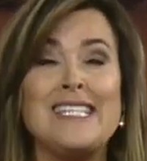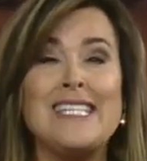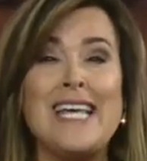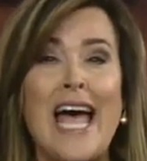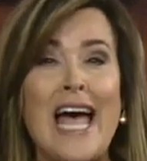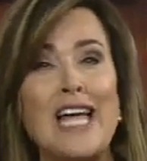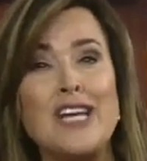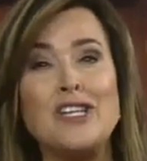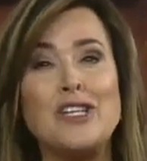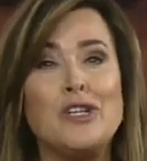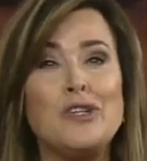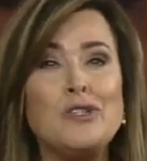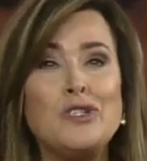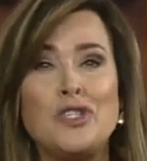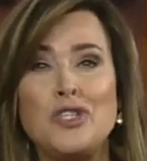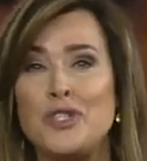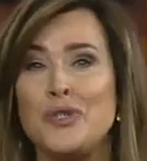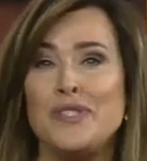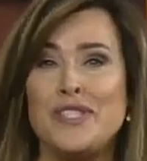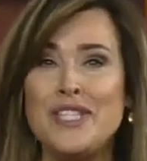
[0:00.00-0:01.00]
a tender,
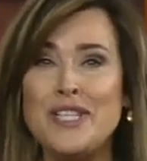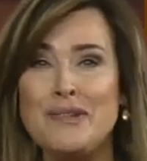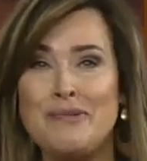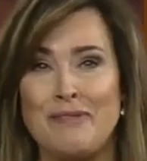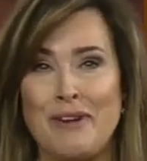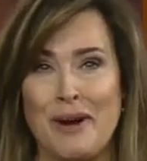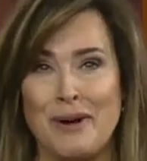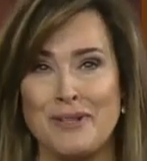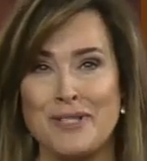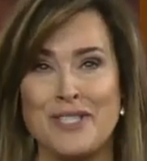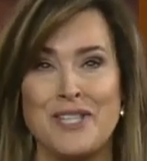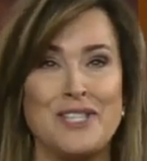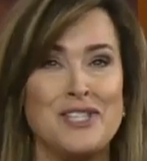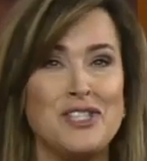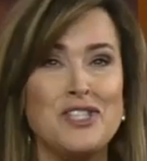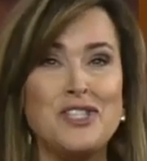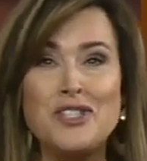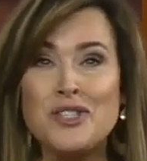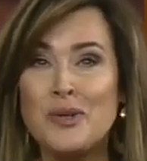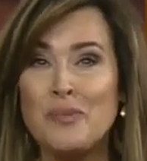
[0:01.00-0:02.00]
juicy roast
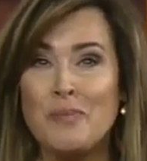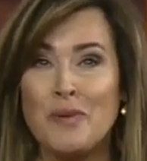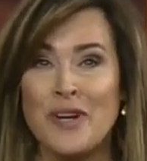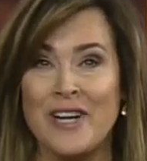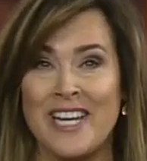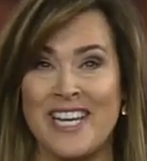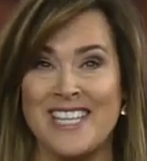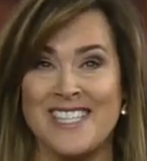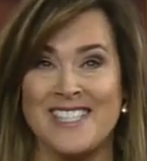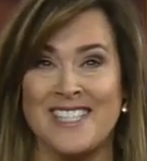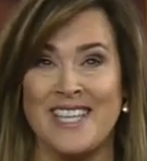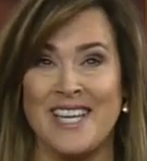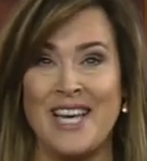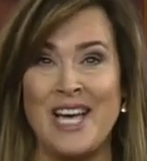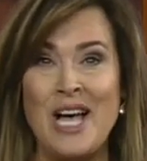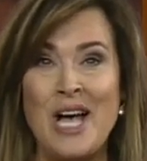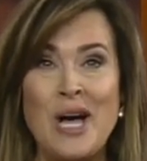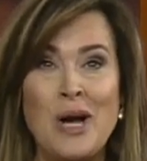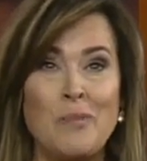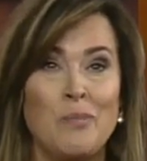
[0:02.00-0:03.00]
that's super easy.
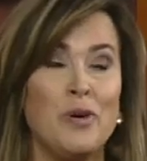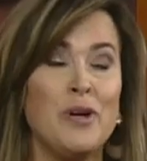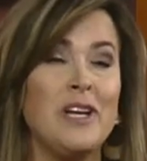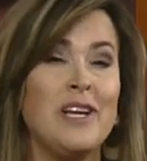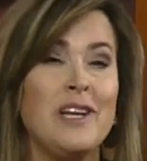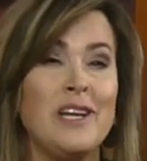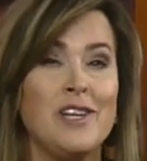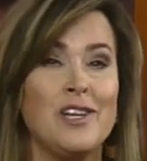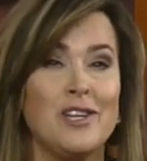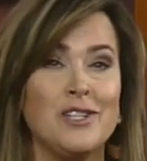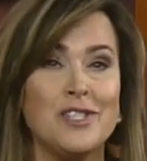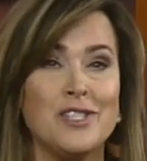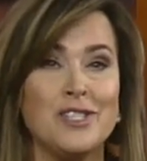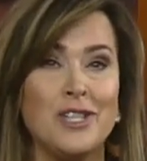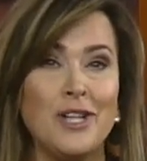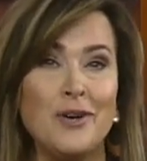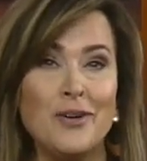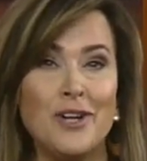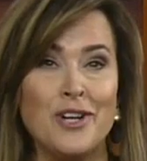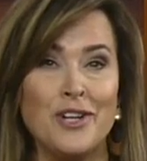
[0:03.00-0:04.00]
Put it in your
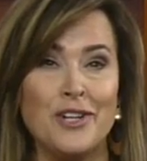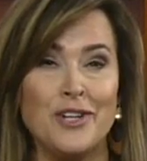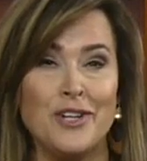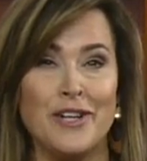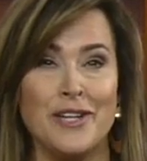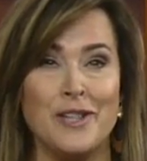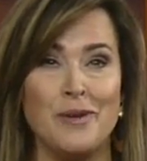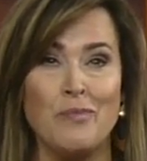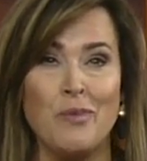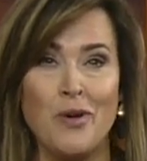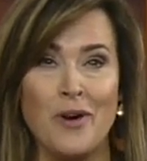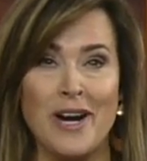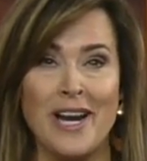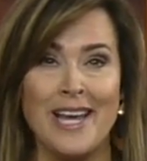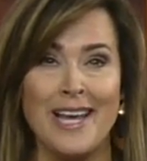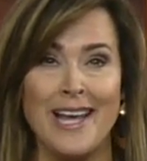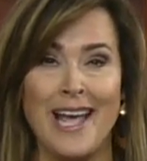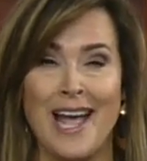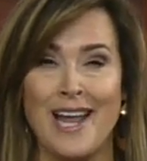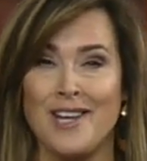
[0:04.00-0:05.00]
slow cooker in the
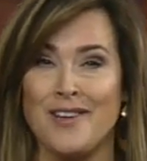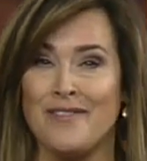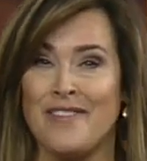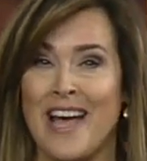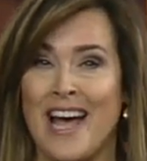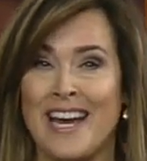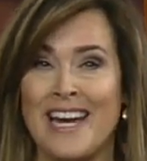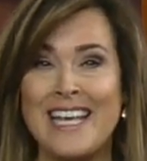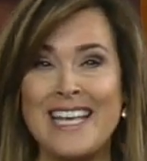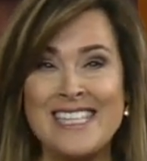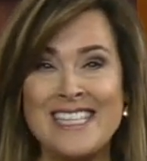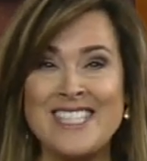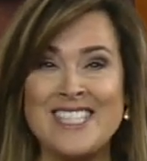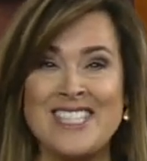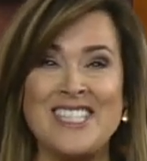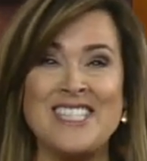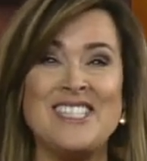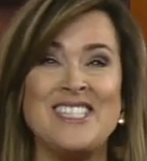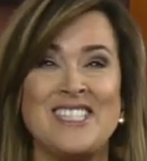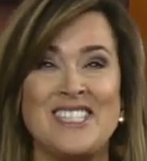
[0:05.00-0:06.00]
morning and you've got
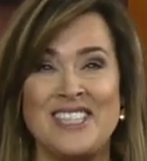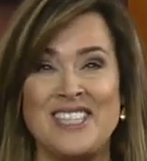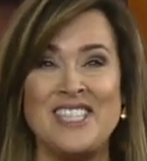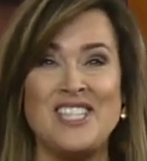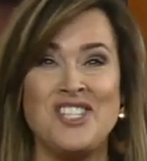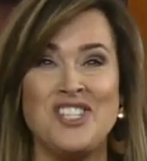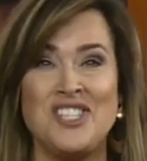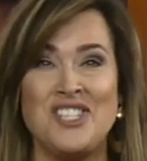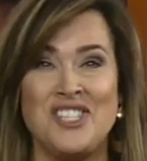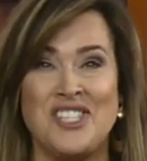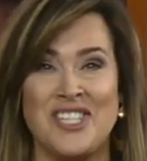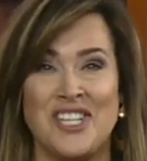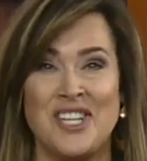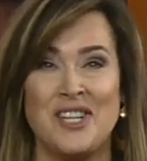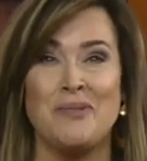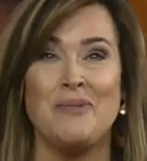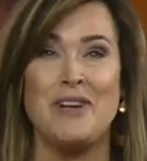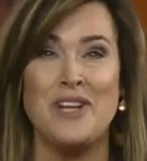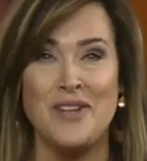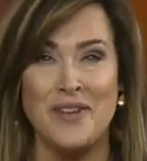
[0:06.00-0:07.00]
instant delicious
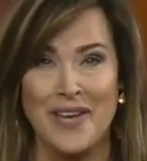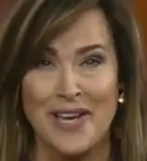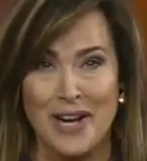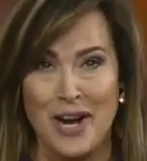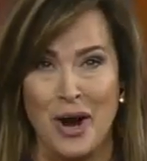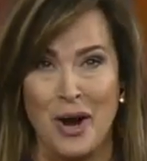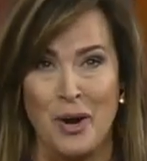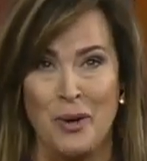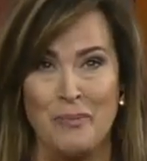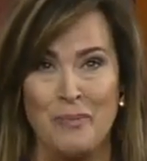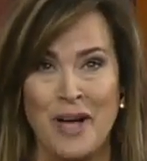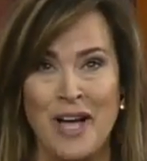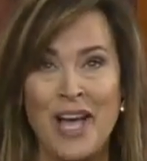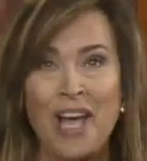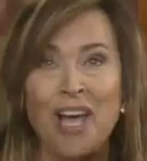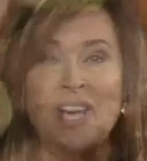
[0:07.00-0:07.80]
dinner when you get home.